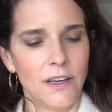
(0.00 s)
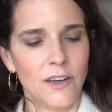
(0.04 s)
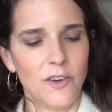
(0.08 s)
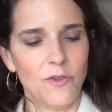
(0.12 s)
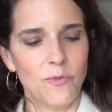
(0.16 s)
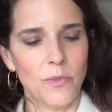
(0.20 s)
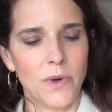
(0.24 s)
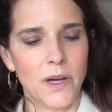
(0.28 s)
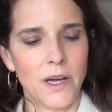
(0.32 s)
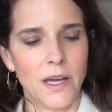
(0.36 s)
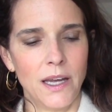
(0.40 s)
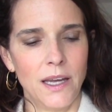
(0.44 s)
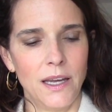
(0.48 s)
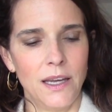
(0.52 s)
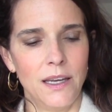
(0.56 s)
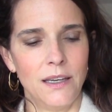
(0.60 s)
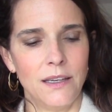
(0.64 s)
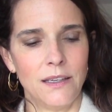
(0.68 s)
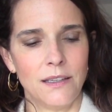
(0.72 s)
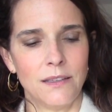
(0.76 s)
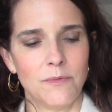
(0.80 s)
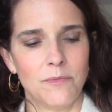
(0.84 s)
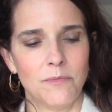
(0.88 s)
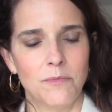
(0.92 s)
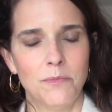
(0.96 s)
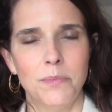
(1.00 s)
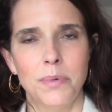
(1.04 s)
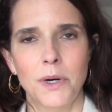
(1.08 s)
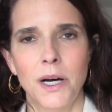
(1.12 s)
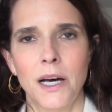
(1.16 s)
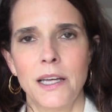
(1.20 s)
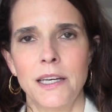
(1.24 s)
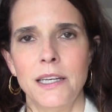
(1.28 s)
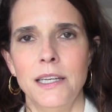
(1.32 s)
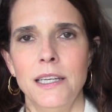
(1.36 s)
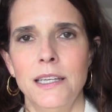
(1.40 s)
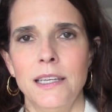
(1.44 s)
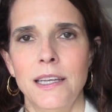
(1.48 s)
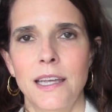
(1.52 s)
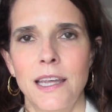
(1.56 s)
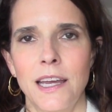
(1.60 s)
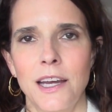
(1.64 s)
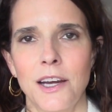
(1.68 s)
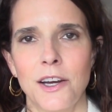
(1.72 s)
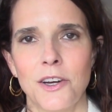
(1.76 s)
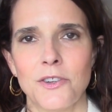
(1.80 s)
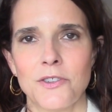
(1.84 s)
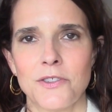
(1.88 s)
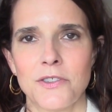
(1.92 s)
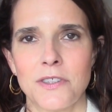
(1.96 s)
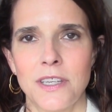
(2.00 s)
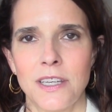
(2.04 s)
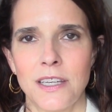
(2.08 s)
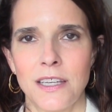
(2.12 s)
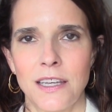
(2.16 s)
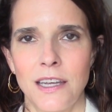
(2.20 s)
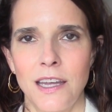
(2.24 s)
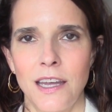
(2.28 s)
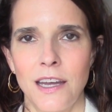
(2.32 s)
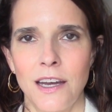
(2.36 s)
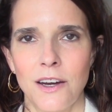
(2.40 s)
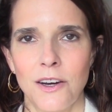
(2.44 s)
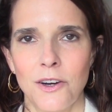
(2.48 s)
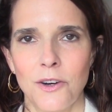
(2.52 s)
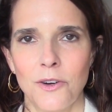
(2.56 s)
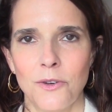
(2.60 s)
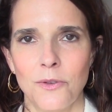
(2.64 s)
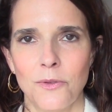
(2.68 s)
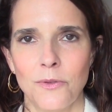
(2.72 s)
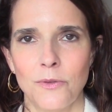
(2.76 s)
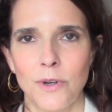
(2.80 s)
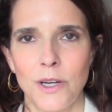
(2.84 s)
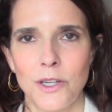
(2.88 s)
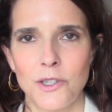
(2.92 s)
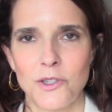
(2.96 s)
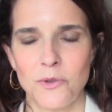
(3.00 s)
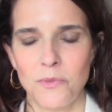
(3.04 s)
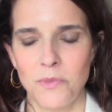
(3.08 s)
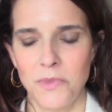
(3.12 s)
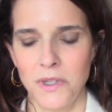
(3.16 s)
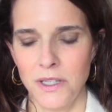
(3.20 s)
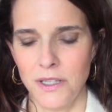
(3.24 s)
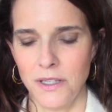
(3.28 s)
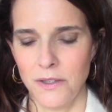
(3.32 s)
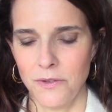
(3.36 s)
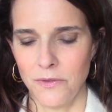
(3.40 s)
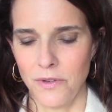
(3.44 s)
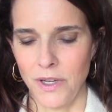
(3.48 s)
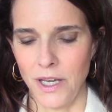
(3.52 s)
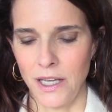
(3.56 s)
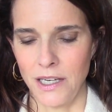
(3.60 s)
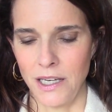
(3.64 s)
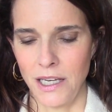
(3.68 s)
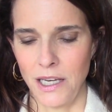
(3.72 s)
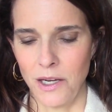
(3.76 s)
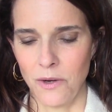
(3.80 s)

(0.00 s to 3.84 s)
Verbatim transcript: of my body care, skincare regimen of how to